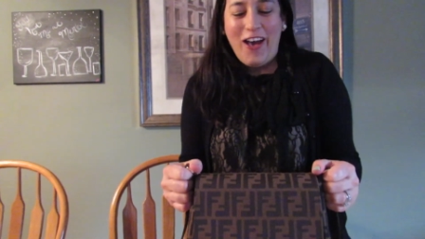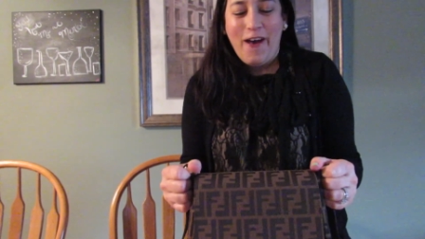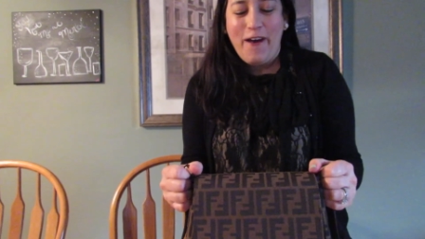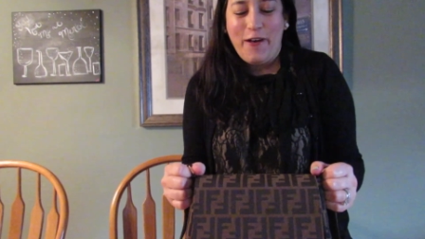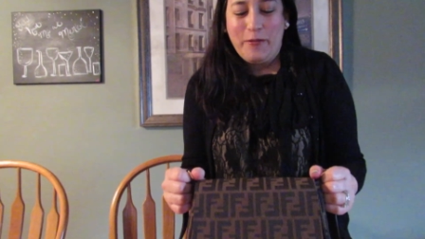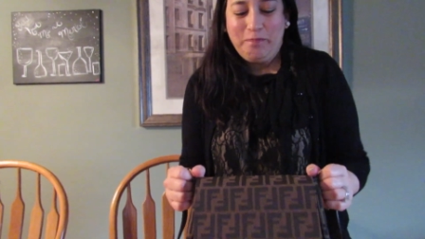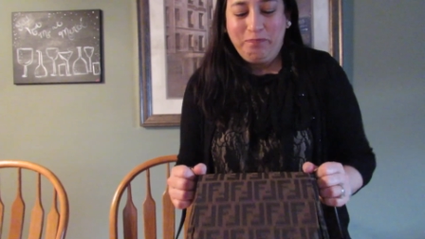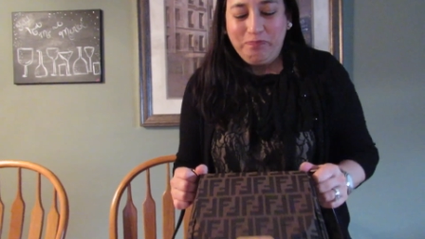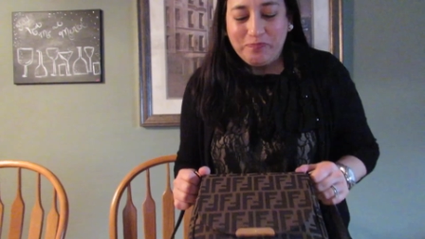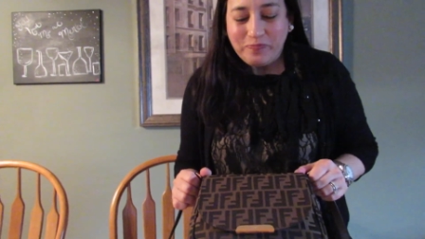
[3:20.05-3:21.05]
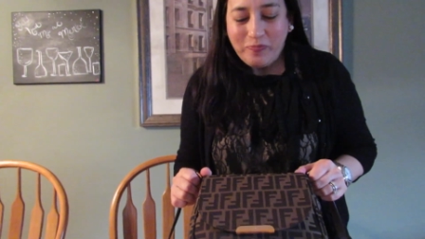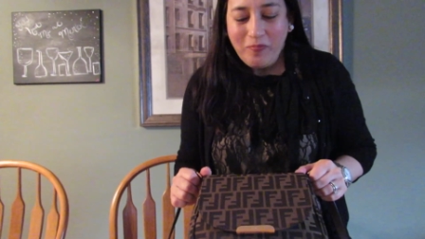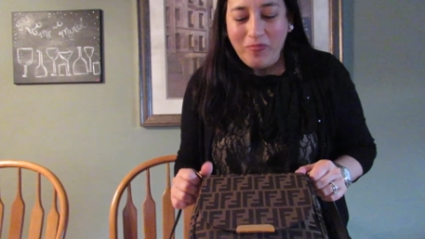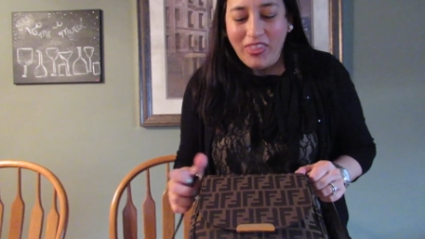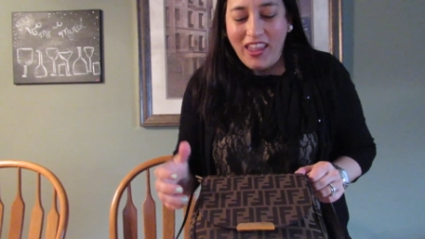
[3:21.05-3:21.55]
Um,
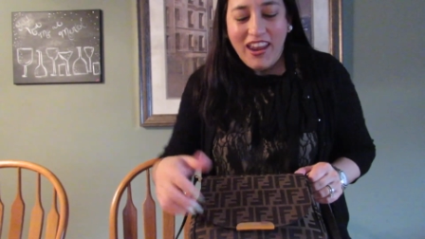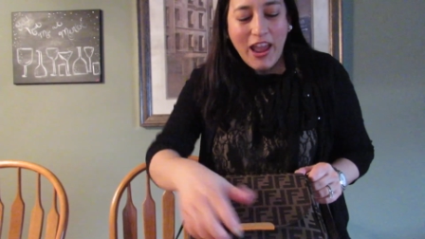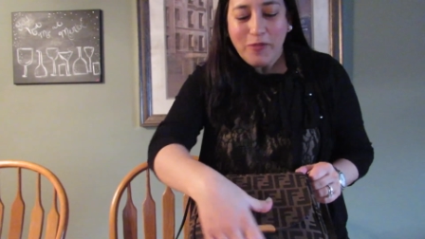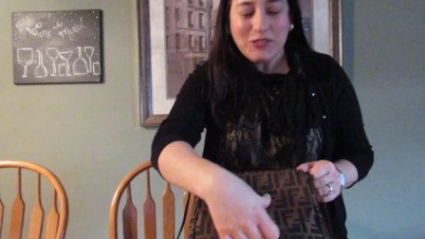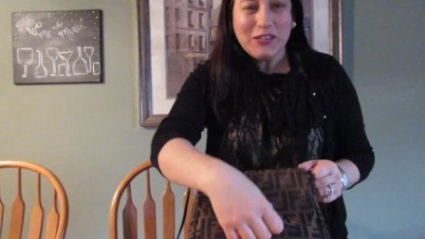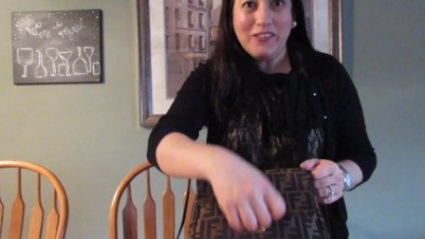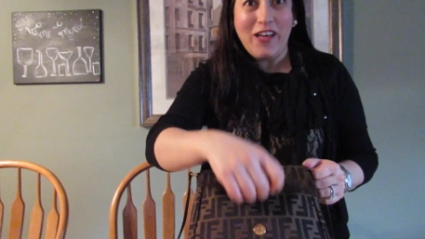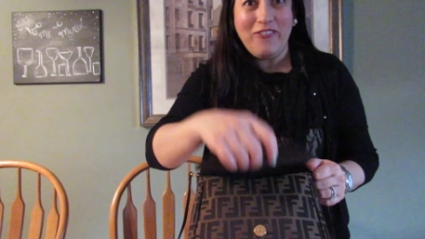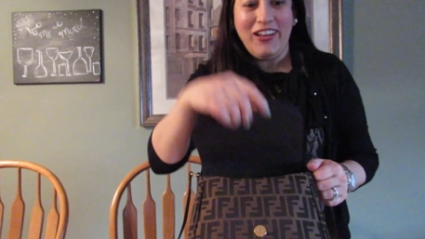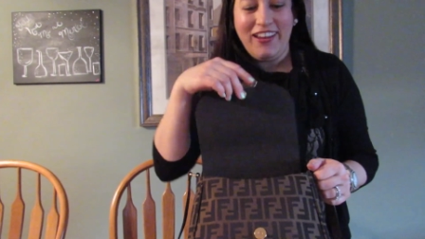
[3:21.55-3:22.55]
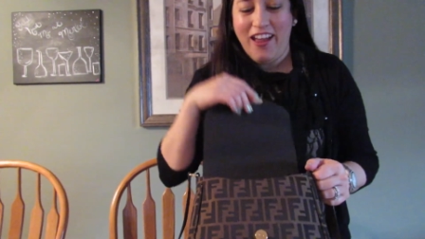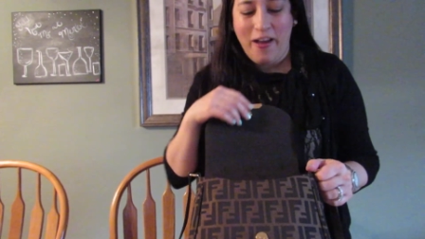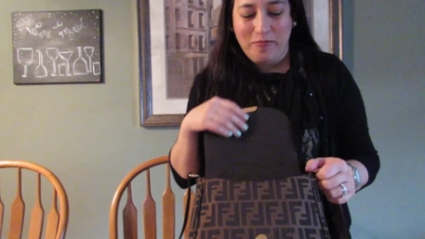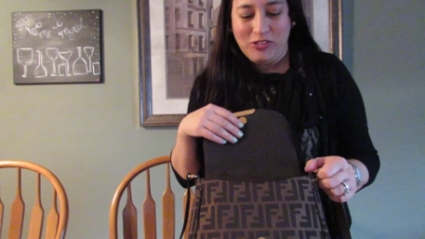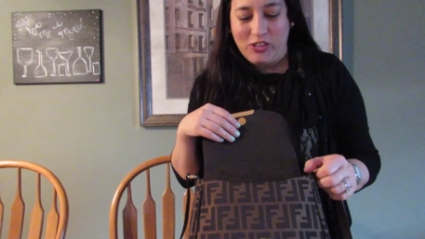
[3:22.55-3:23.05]
and I absolutely love it.
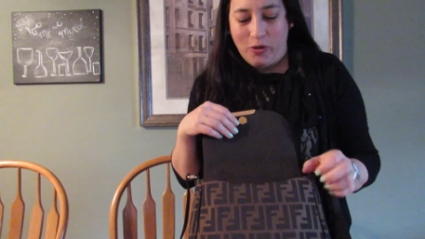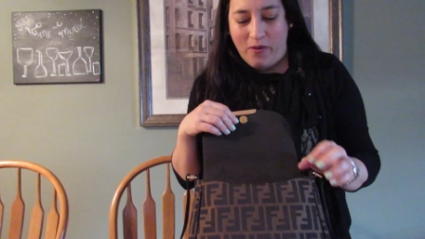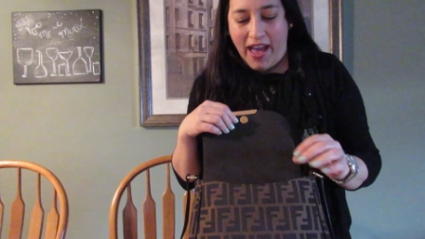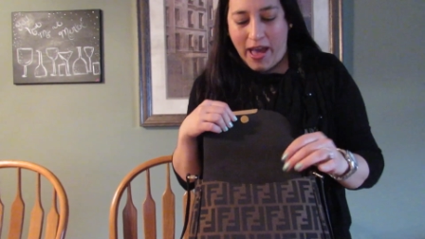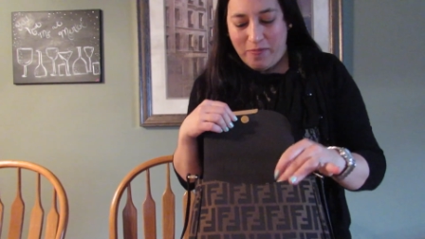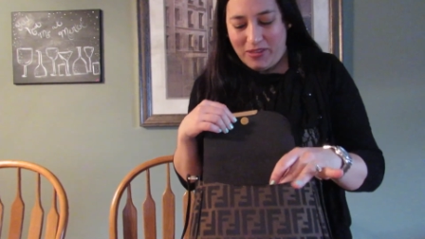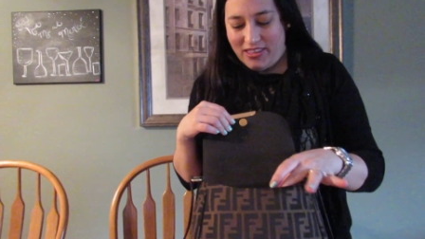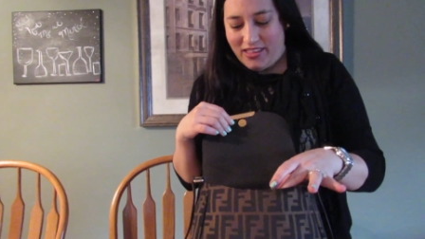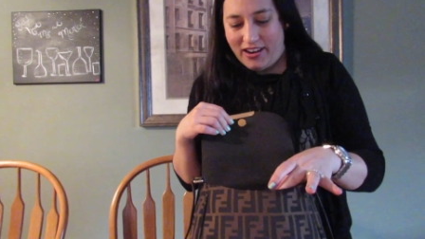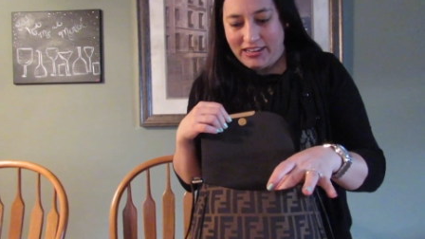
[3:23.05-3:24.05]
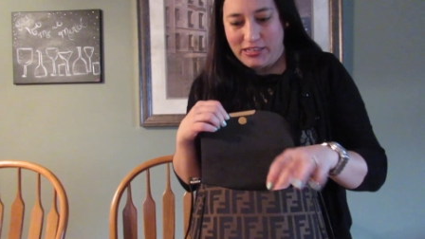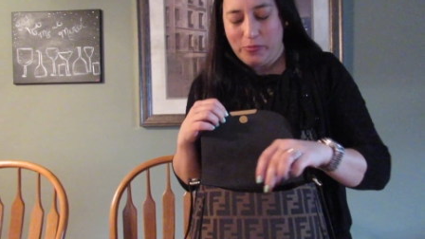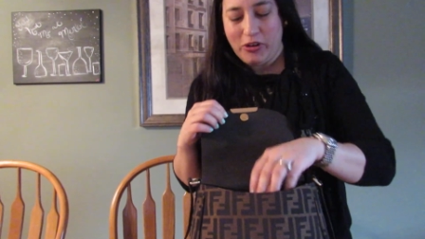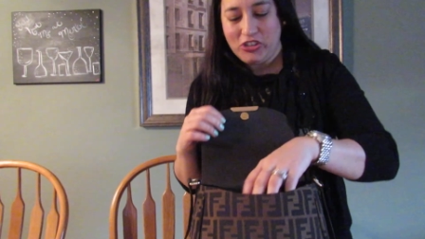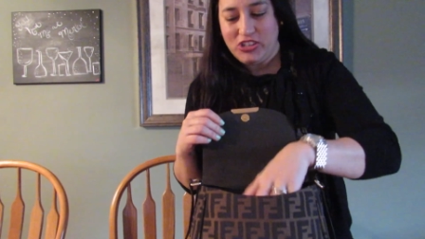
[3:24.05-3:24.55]
I'm so happy that I did
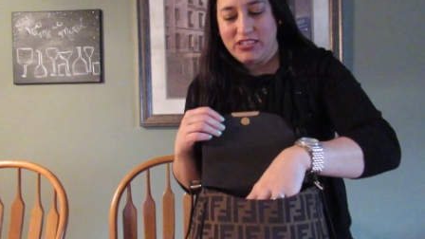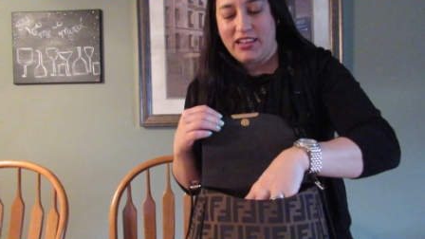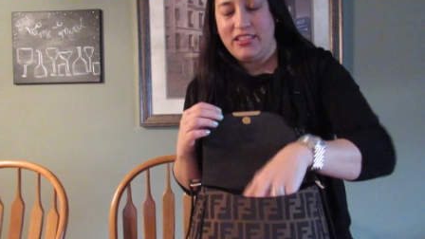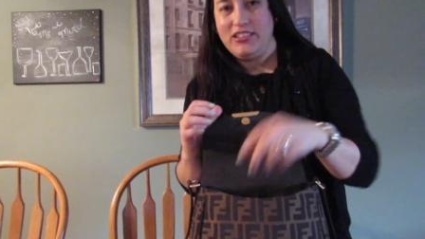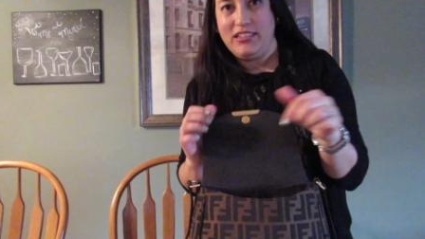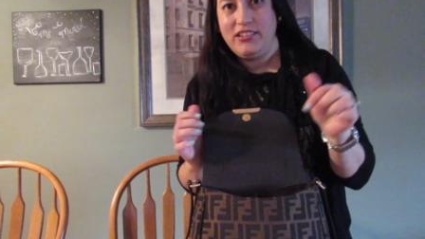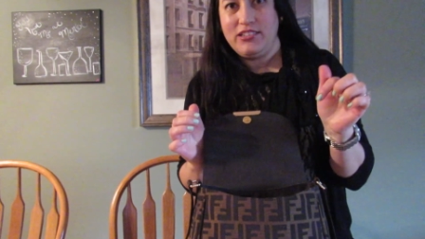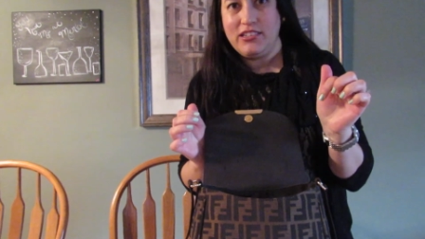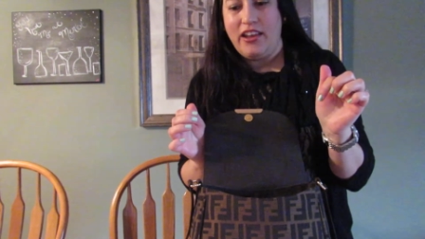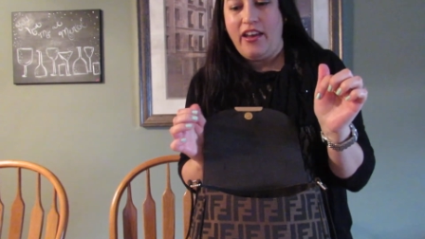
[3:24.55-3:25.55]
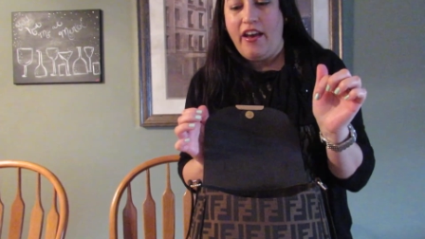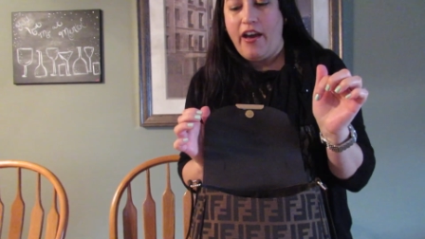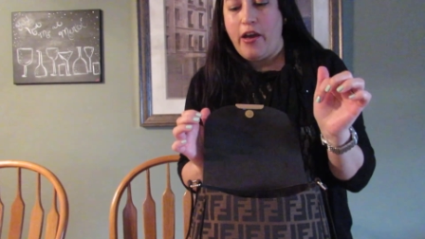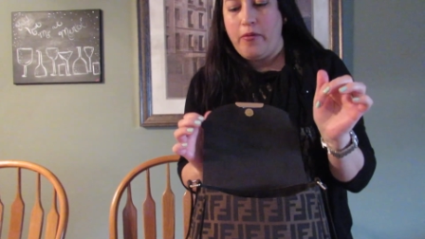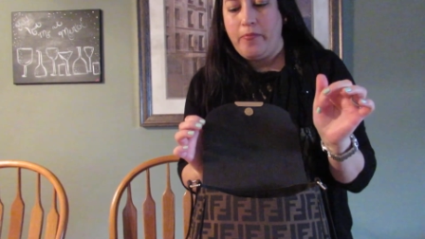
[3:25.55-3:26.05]
purchase it. And this is,
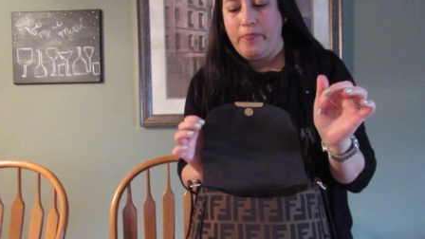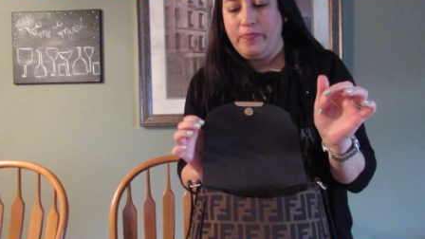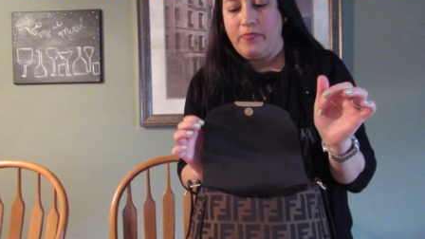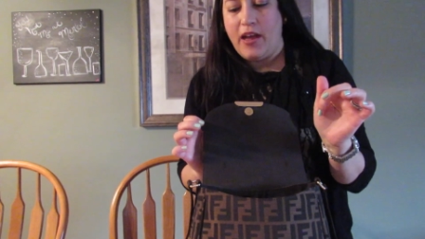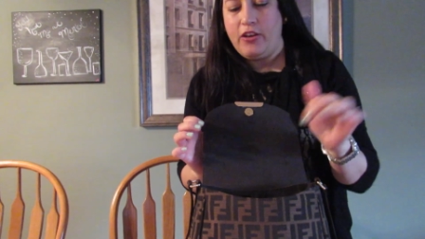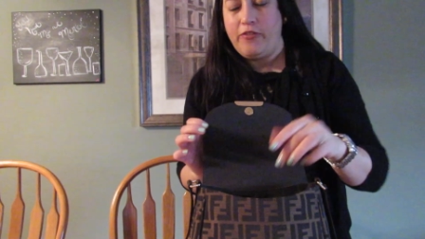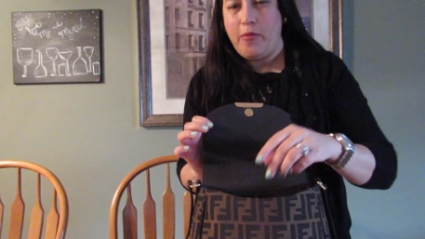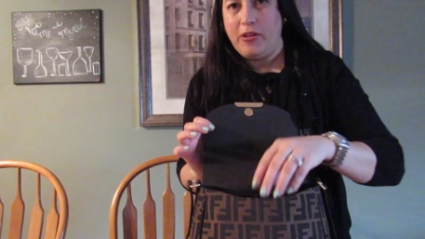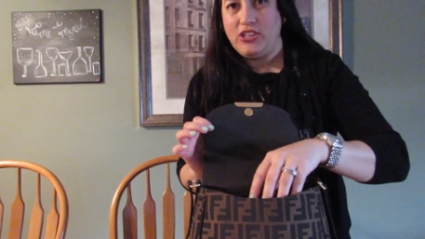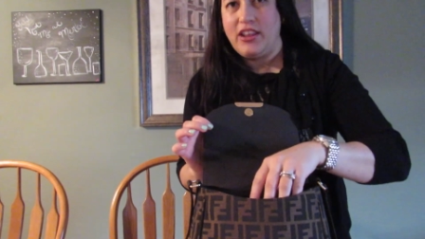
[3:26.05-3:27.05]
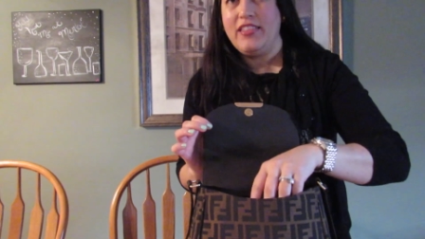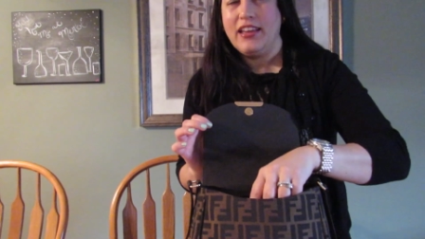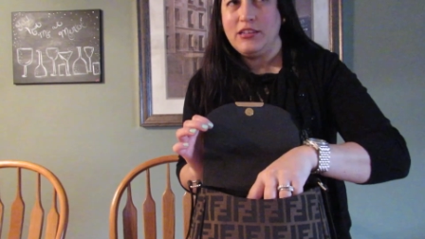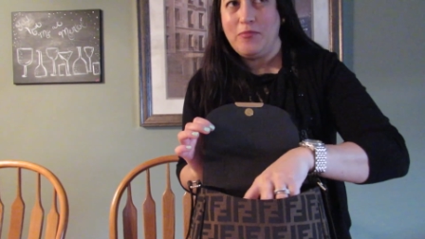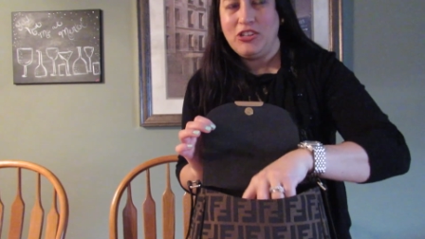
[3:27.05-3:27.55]
um, I don't know if I mentioned, I think
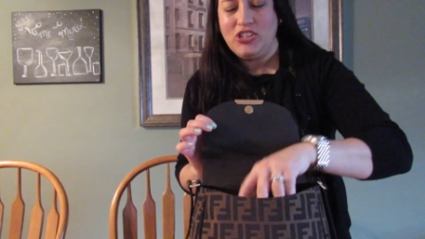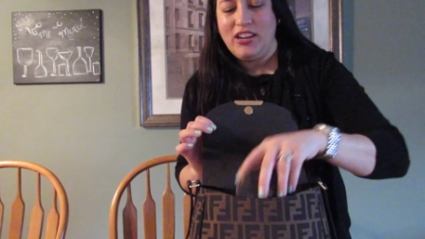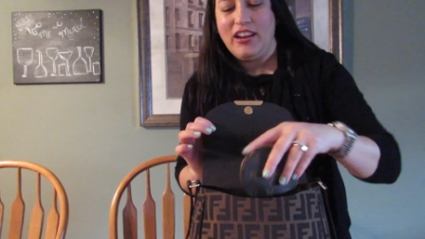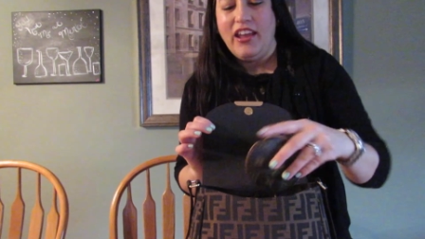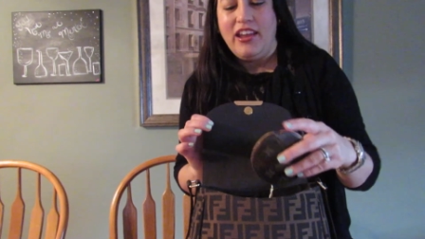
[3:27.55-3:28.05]
I did mention it.